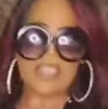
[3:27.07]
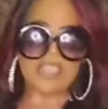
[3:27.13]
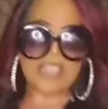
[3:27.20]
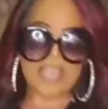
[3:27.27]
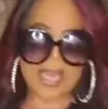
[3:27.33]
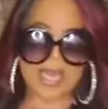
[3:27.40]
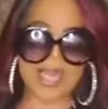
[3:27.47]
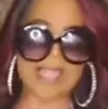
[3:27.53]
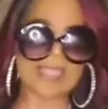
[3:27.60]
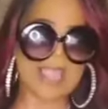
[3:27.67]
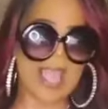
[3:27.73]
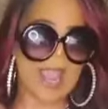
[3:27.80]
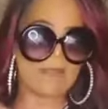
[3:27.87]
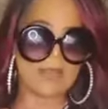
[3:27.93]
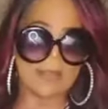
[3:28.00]
Shout out
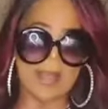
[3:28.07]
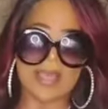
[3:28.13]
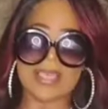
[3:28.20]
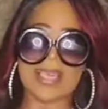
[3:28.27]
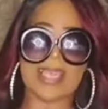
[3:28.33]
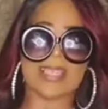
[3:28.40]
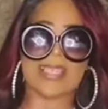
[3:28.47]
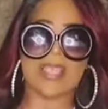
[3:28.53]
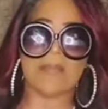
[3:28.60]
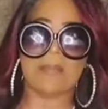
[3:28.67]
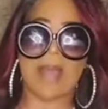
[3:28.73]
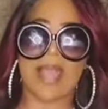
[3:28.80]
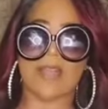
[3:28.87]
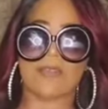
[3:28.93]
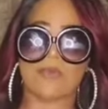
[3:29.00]
to everybody that's in
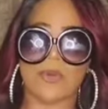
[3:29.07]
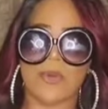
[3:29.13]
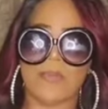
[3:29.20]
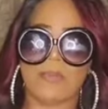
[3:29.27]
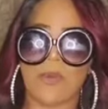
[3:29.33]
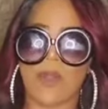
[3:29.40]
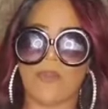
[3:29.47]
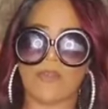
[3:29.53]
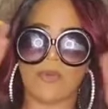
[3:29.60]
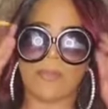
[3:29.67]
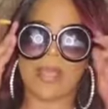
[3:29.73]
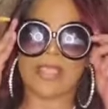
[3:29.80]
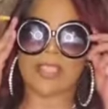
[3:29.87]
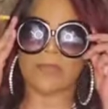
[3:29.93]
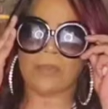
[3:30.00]
my group,
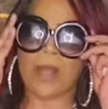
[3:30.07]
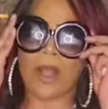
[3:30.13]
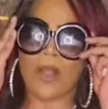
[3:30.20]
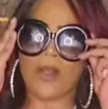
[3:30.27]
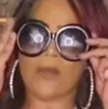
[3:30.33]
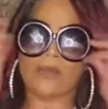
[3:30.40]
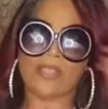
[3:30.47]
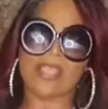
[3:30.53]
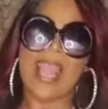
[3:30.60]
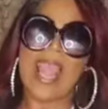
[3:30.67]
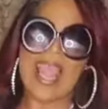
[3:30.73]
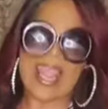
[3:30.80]
Ballroom Exposed.